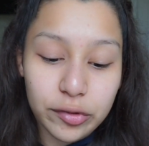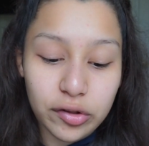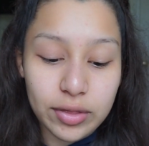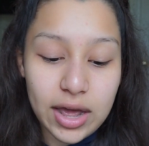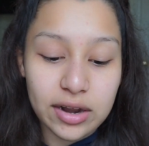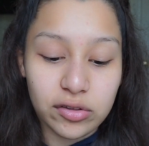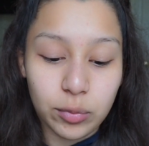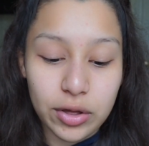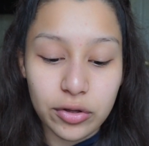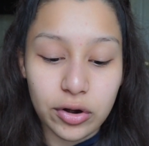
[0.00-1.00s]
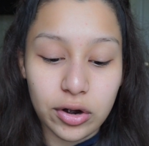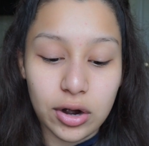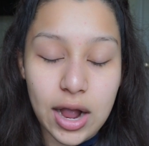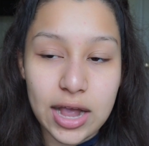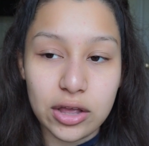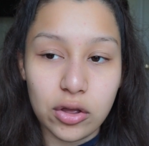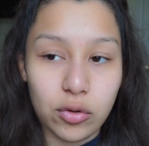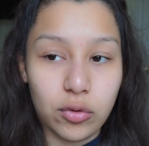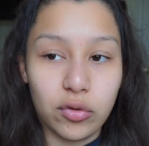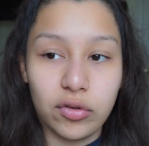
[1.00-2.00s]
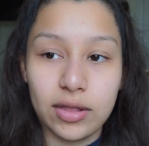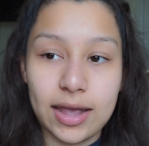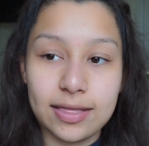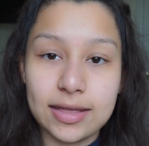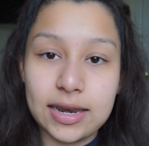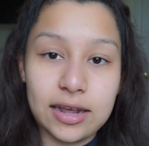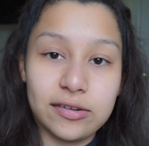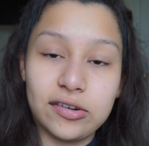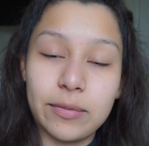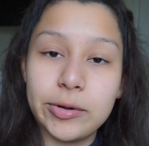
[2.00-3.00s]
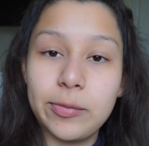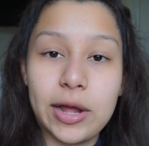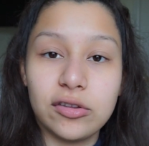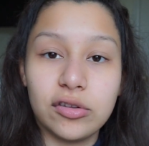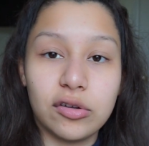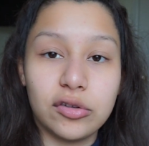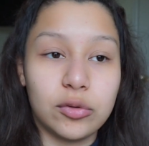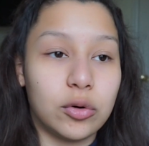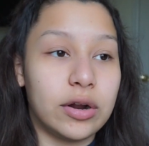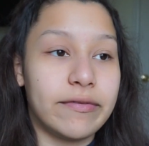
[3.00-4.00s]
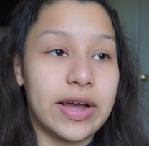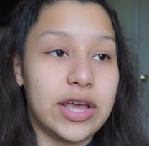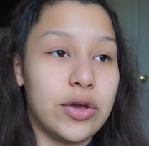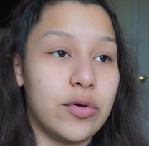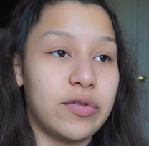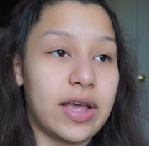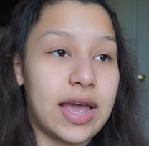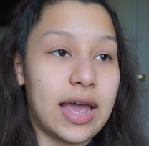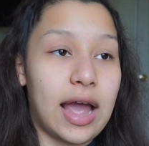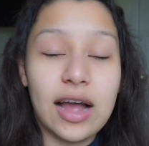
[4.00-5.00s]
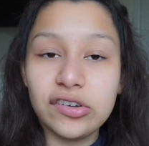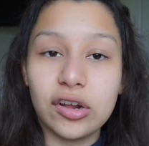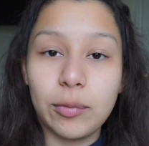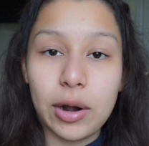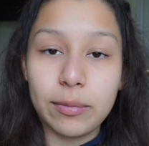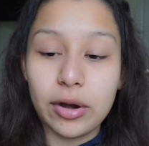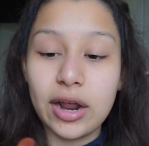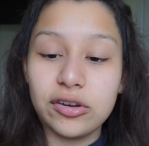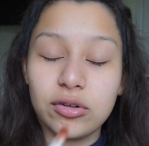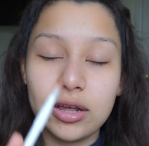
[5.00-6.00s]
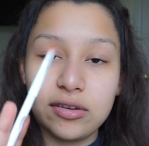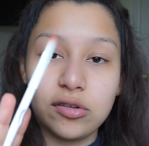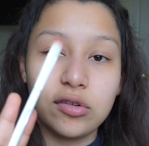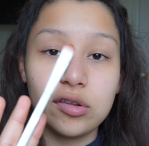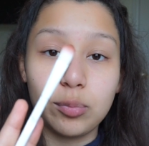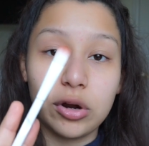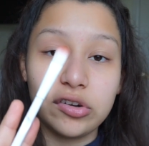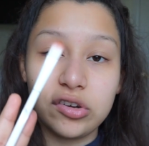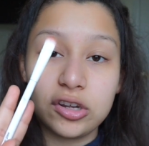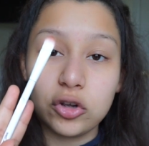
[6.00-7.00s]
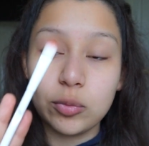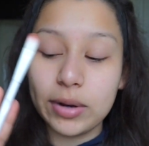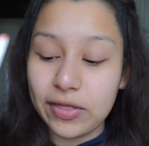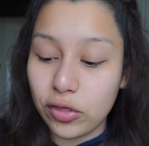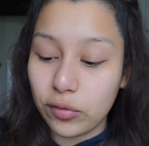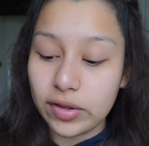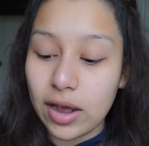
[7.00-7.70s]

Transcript: So that is whether I use like the NYX jumbo pencils, or if I use a eyeshadow primer, I do like to use this brush to blend those